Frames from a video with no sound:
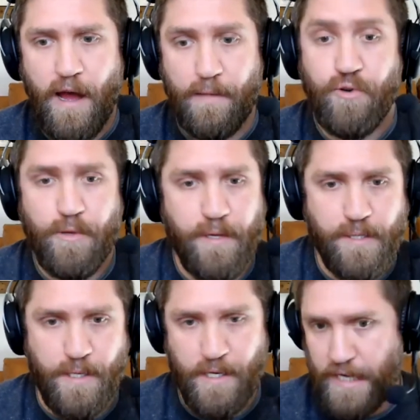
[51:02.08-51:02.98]
uh, the truth
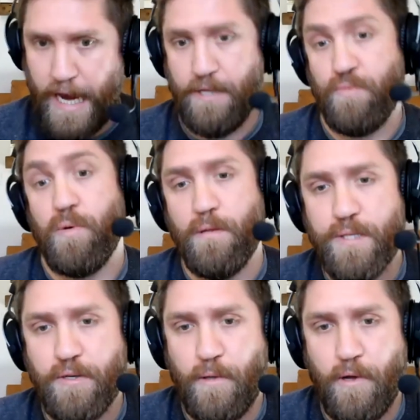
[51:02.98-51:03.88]
is that attackers will
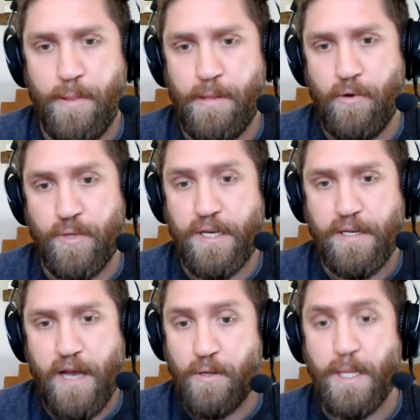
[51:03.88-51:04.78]
still learn those
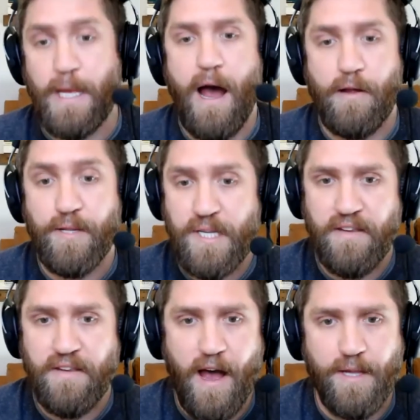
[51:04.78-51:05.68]
details. They are
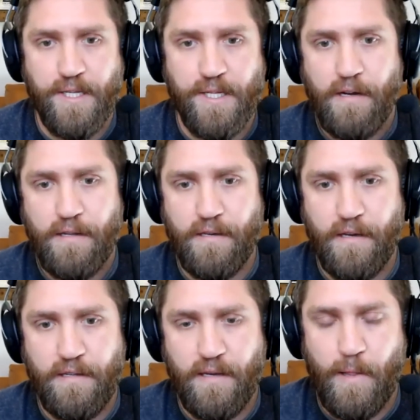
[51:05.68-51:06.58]
incentivized
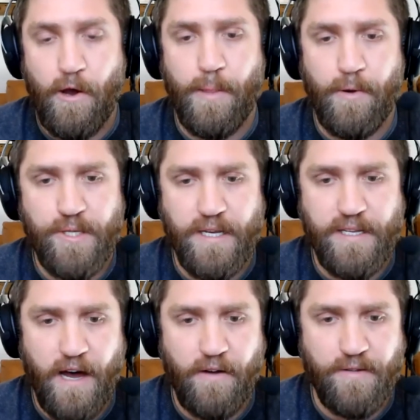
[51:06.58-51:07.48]
to, to learn those
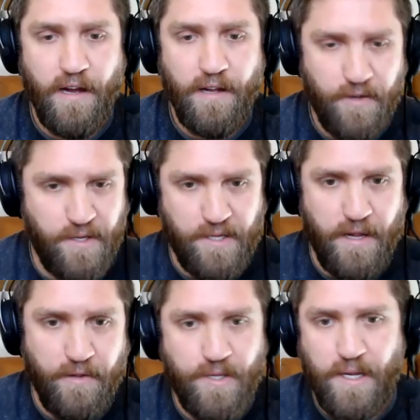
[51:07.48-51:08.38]
details. So it's just
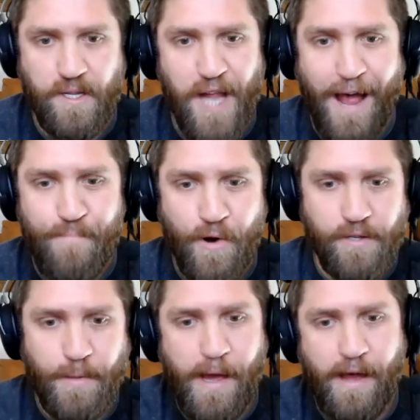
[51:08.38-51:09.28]
an interesting side
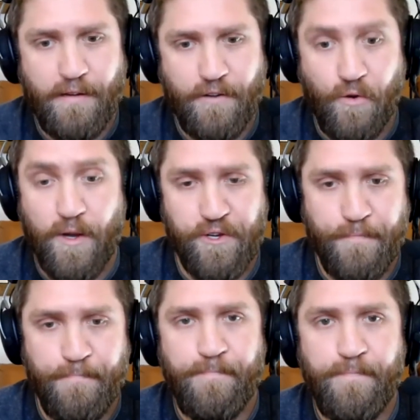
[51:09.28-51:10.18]
point on that. Good question.